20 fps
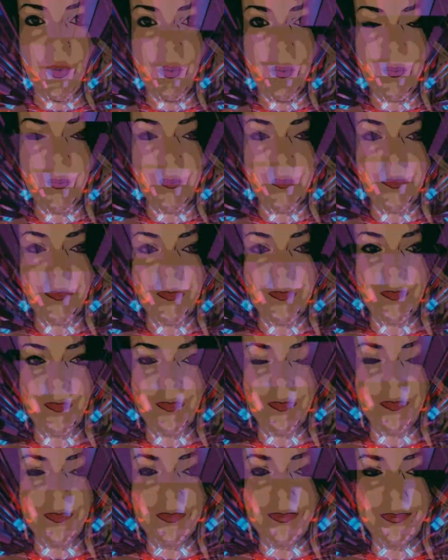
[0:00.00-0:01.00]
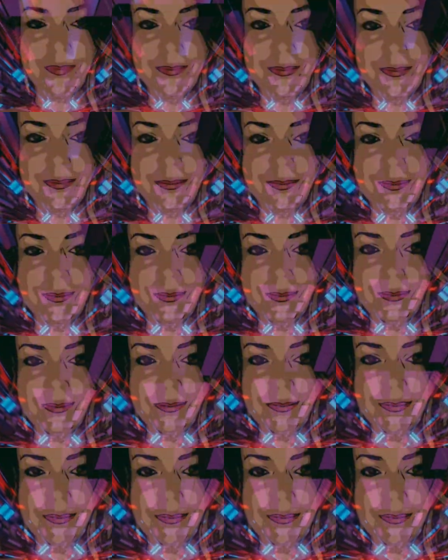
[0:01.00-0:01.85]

(no one is talking)